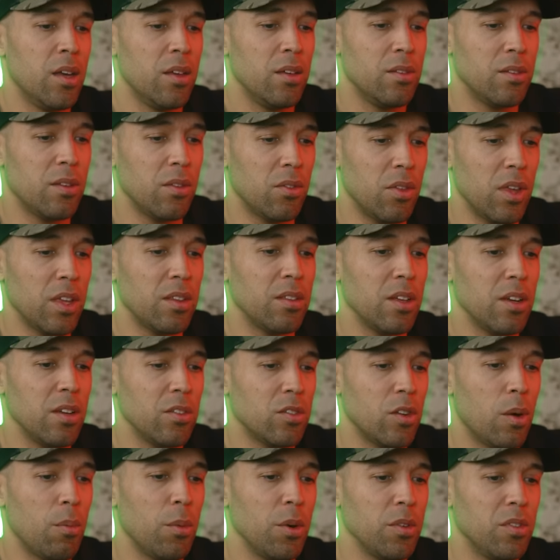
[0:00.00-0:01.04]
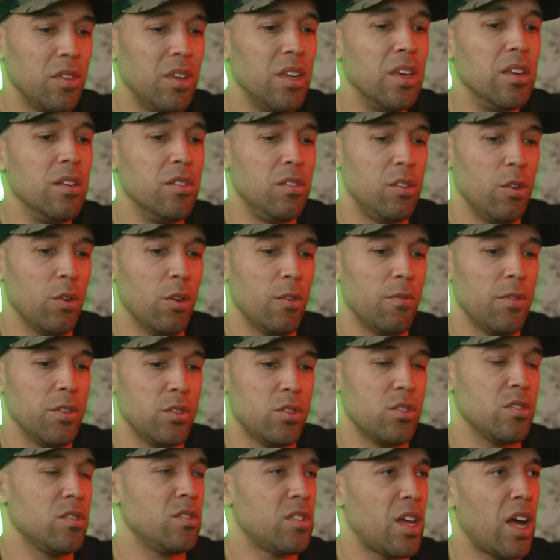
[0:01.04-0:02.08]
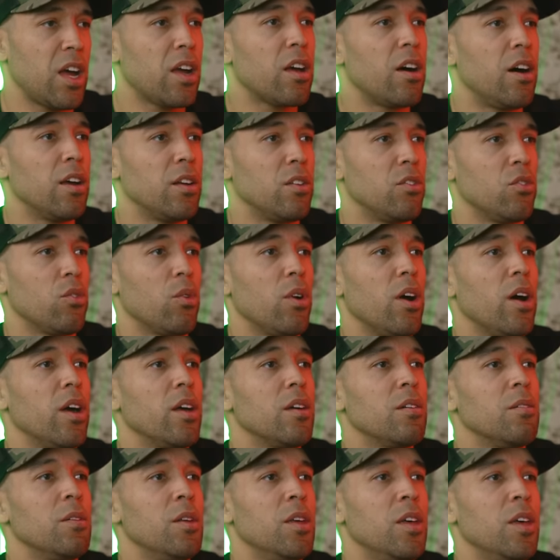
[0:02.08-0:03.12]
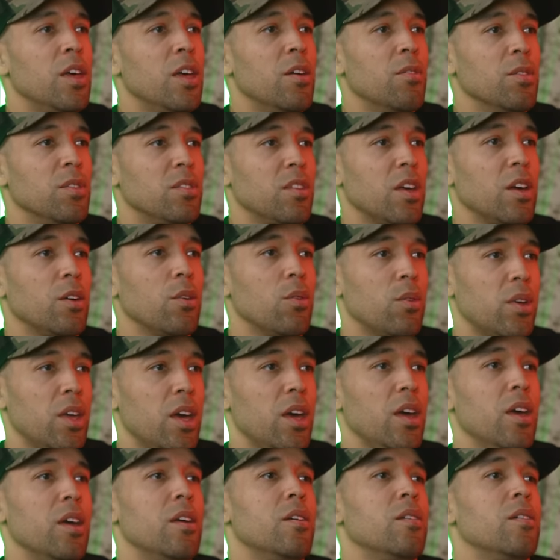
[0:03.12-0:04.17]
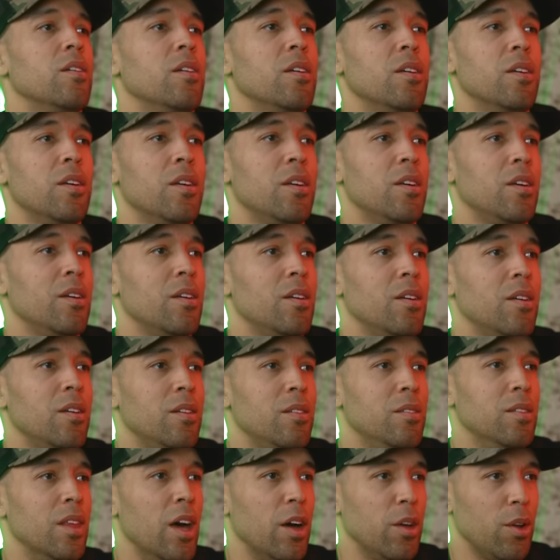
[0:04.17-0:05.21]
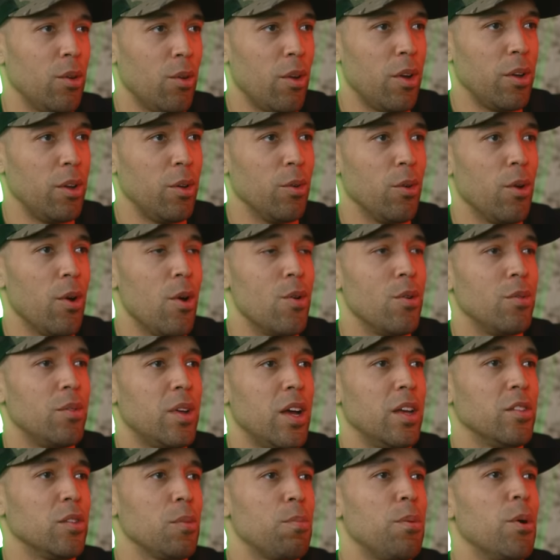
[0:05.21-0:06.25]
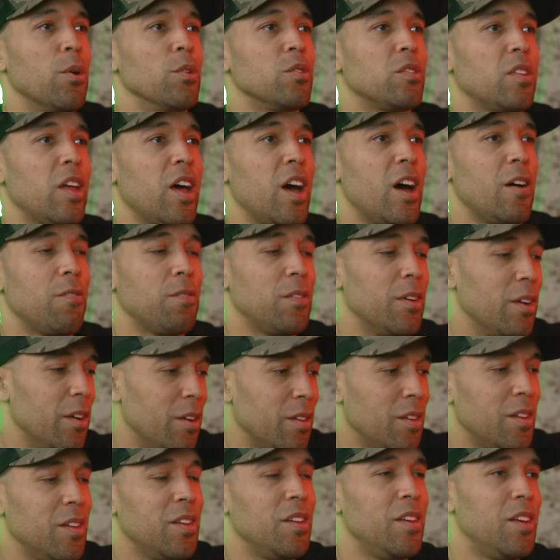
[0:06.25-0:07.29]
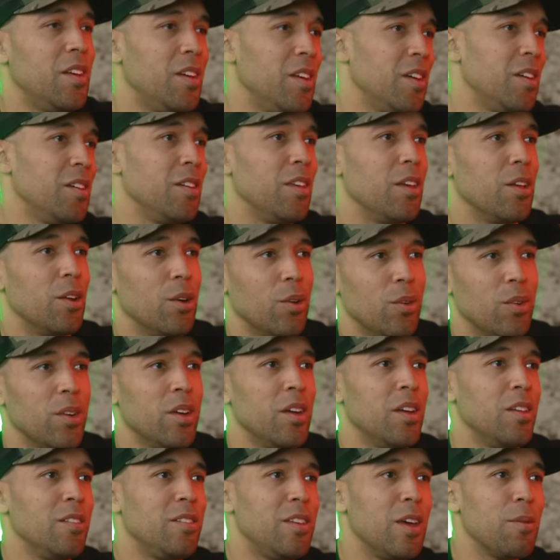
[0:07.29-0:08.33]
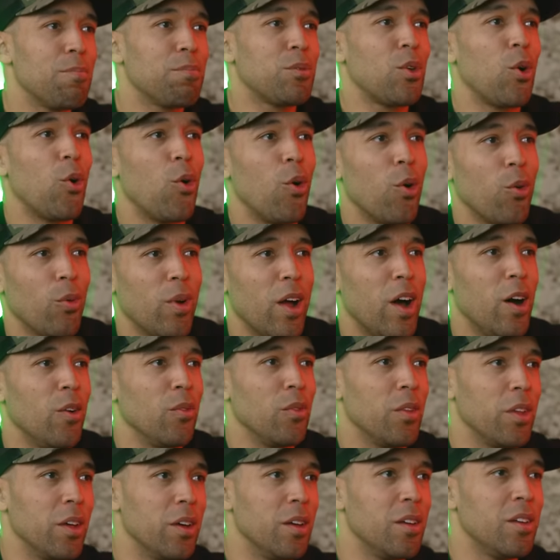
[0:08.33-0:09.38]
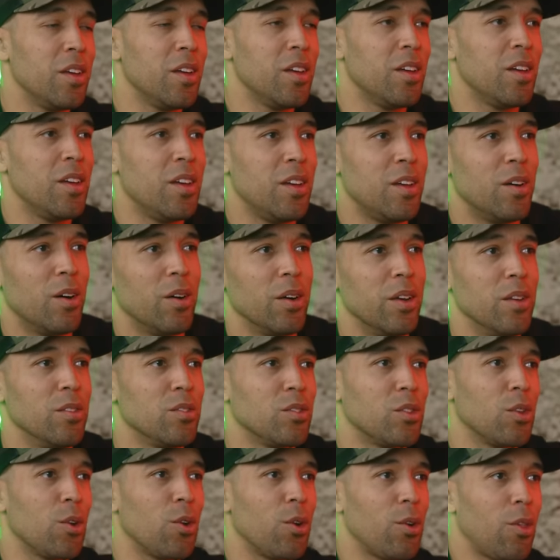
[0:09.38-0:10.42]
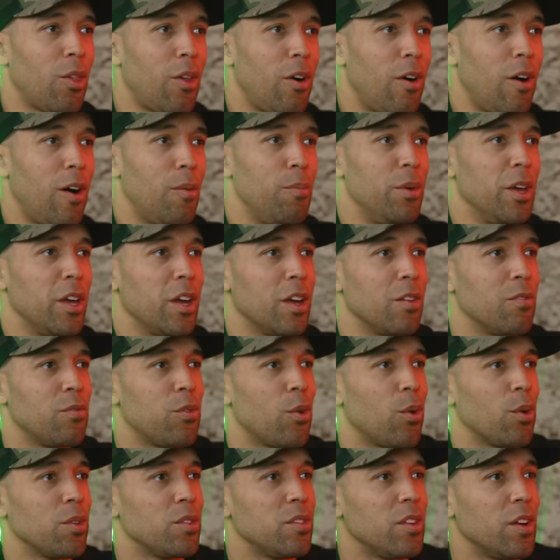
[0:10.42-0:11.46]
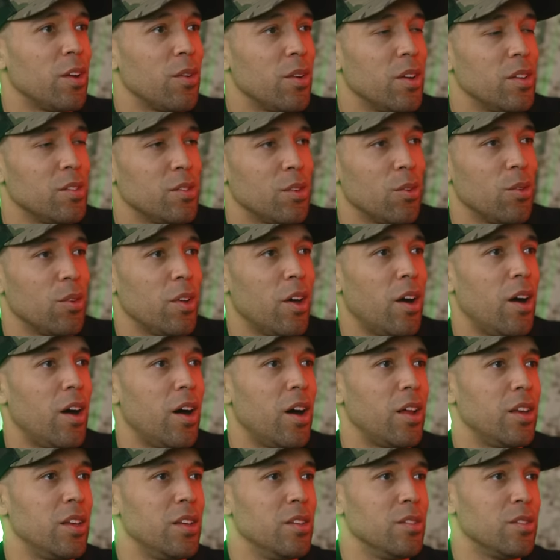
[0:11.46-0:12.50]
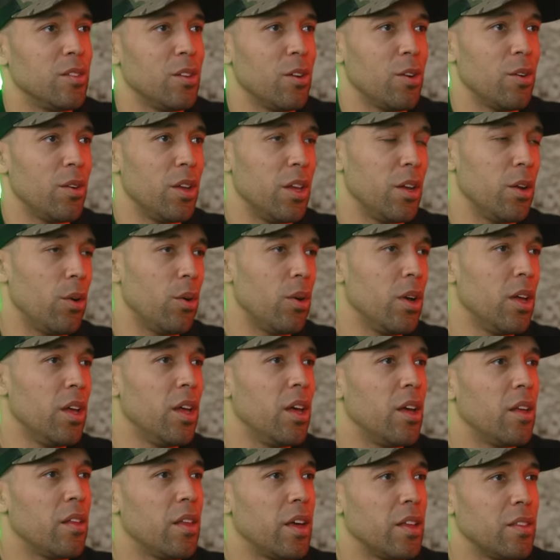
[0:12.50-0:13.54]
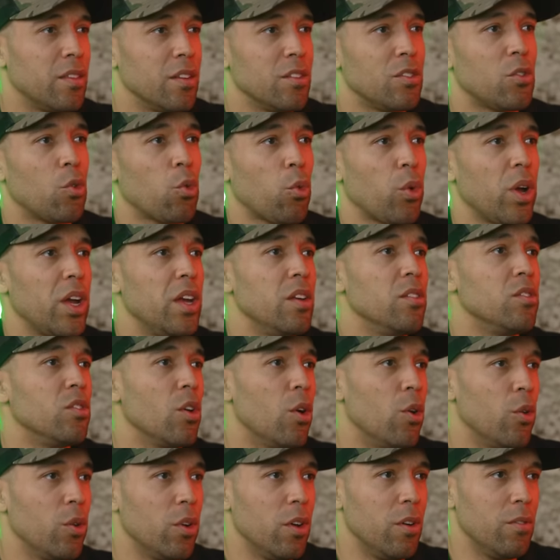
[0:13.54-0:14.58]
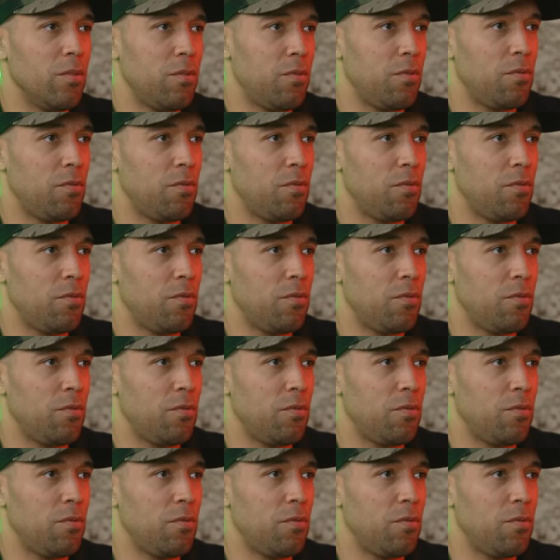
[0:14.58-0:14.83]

to think that it's almost easier if it's just that cut and dry. If it's like, okay, now you're on your own, as opposed to have to, you know, tiptoe around the, uh, is there a law being enforced here? Is there not? Is there, you know, like this gray zone of